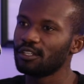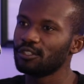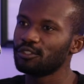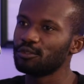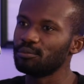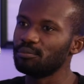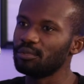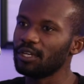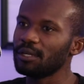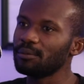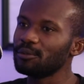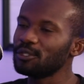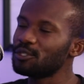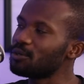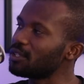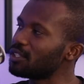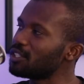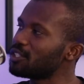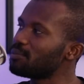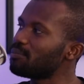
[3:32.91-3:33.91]
to be able
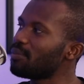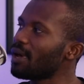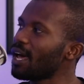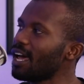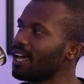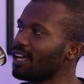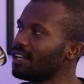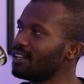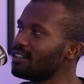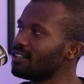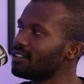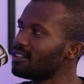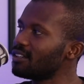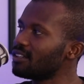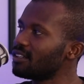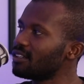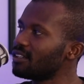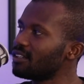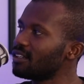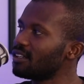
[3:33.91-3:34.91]
to expand
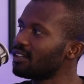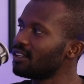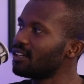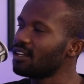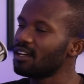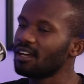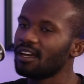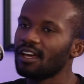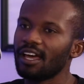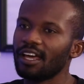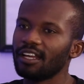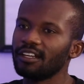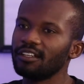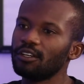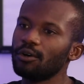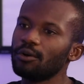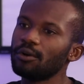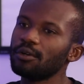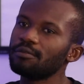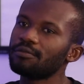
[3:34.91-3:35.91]
and
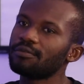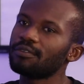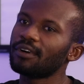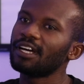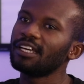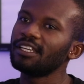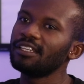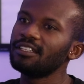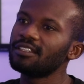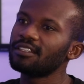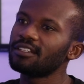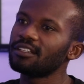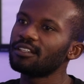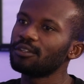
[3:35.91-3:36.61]
go and find